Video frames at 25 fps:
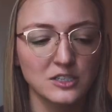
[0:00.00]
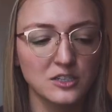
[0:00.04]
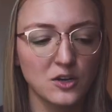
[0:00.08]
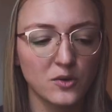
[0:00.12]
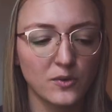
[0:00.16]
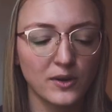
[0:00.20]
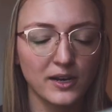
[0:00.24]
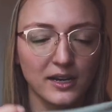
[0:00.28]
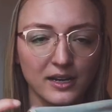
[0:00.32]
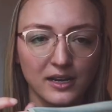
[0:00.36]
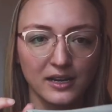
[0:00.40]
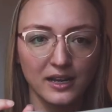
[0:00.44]
so
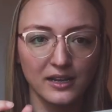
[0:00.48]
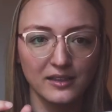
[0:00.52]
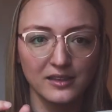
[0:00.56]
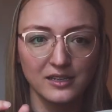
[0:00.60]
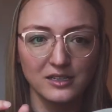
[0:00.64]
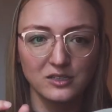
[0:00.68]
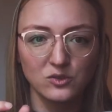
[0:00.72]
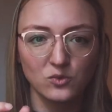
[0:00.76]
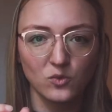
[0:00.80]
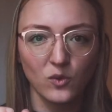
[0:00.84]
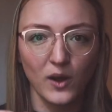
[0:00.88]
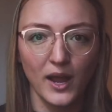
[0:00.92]
when I get
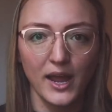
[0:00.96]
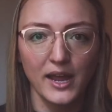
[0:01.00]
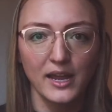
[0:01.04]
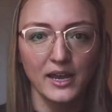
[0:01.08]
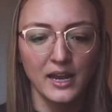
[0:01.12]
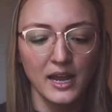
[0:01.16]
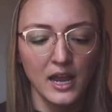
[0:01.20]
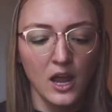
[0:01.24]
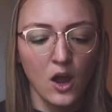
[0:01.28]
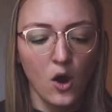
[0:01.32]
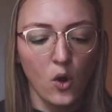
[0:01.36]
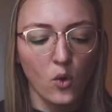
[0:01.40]
these wet,
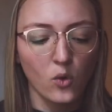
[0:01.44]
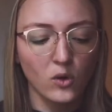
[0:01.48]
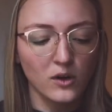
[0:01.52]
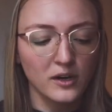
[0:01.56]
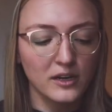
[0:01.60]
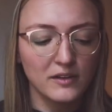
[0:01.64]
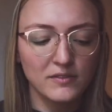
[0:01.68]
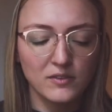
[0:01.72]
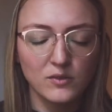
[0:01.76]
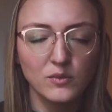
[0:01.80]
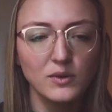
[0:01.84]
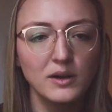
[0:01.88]
or
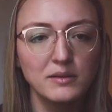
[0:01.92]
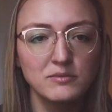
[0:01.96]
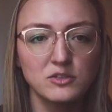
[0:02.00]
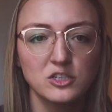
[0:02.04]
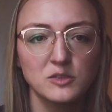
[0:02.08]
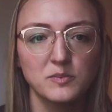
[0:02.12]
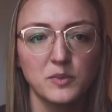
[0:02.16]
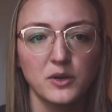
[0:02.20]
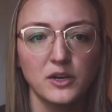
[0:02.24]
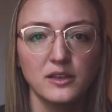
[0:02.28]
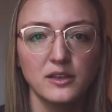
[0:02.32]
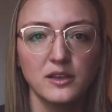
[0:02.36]
even when I'm
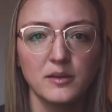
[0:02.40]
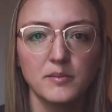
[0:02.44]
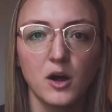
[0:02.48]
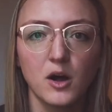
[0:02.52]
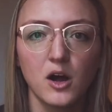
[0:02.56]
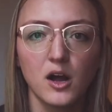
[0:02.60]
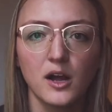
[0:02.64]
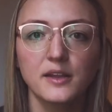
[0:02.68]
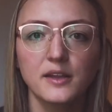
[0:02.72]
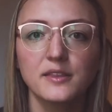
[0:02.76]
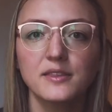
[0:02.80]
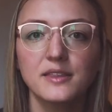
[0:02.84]
just putting them
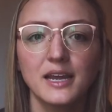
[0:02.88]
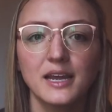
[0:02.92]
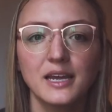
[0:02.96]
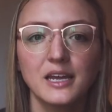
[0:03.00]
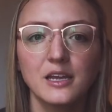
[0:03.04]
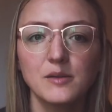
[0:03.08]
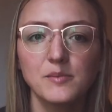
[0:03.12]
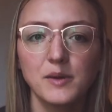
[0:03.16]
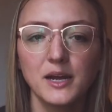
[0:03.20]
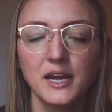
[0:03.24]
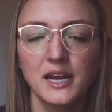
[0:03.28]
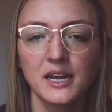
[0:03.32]
on, they
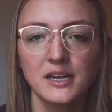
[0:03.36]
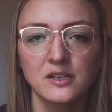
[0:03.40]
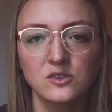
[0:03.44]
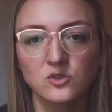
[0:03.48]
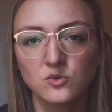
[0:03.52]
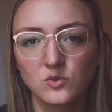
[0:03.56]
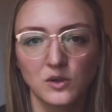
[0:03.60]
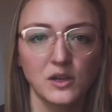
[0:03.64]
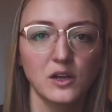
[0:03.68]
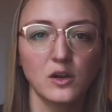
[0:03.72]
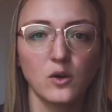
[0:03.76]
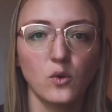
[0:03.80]
keep my hands
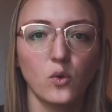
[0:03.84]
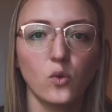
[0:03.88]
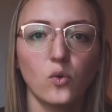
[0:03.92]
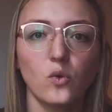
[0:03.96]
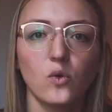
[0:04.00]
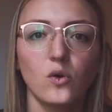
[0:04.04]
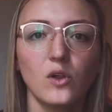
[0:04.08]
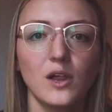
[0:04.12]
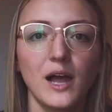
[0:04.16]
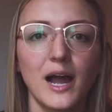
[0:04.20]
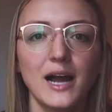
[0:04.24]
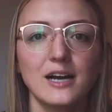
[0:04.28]
really
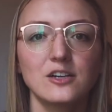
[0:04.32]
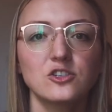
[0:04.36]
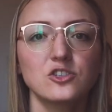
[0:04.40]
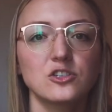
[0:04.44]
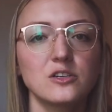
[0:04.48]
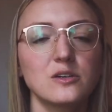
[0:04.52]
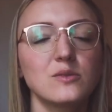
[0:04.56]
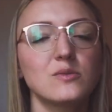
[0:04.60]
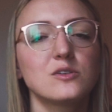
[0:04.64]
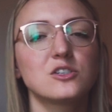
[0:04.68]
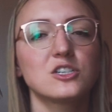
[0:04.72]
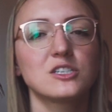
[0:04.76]
cool
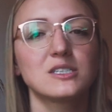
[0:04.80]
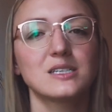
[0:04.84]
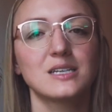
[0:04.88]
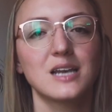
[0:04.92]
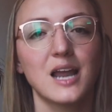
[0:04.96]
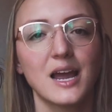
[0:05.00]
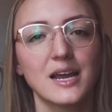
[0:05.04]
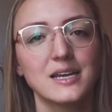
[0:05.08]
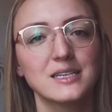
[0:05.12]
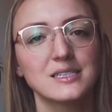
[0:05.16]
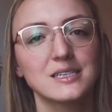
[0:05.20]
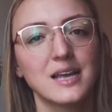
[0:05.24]
actually, which is a
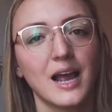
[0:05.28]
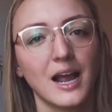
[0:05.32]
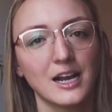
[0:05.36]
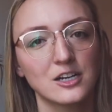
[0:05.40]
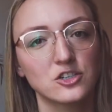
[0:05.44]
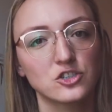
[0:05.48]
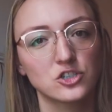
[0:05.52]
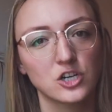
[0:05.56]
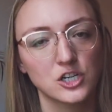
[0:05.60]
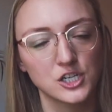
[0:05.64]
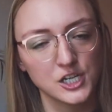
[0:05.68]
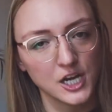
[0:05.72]
nice
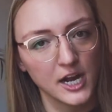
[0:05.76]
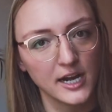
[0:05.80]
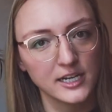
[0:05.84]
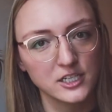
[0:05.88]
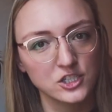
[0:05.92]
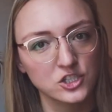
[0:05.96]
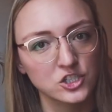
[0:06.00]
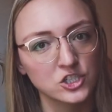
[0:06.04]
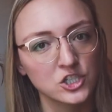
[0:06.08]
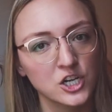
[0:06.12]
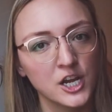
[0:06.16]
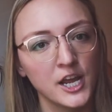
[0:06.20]
extra
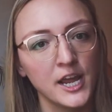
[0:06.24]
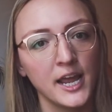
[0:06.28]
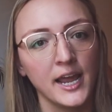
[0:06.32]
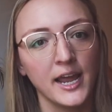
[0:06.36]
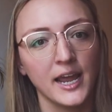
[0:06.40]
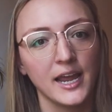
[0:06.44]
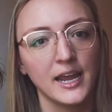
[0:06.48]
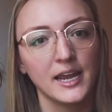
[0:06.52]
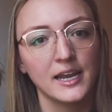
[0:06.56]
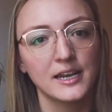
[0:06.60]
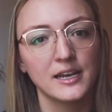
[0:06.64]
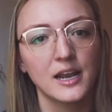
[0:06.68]
touch
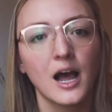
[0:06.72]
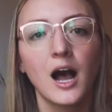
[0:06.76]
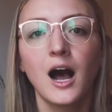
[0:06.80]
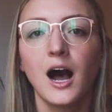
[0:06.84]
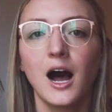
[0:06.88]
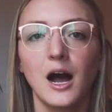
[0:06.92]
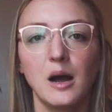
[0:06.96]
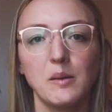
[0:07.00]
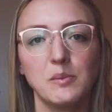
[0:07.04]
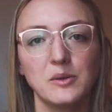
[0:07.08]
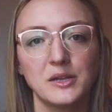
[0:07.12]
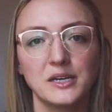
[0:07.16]
in
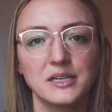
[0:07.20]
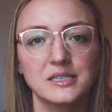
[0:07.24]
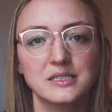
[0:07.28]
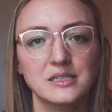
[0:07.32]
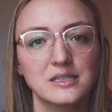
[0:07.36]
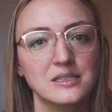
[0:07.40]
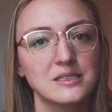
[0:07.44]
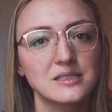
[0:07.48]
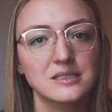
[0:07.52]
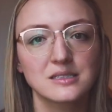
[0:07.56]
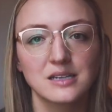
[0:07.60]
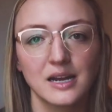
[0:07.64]
hot
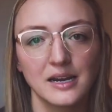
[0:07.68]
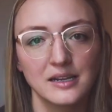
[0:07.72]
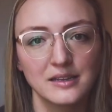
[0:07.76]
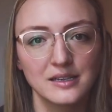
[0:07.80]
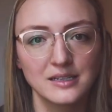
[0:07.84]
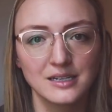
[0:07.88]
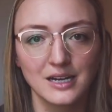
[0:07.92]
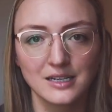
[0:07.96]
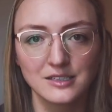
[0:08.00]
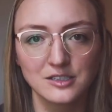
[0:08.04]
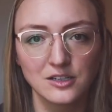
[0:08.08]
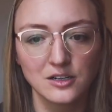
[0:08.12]
places like the
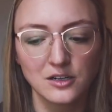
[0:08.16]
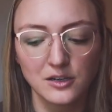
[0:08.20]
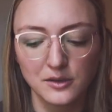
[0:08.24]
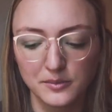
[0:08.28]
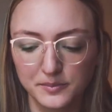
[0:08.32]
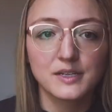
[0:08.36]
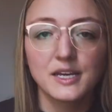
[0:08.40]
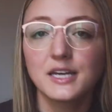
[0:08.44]
desert.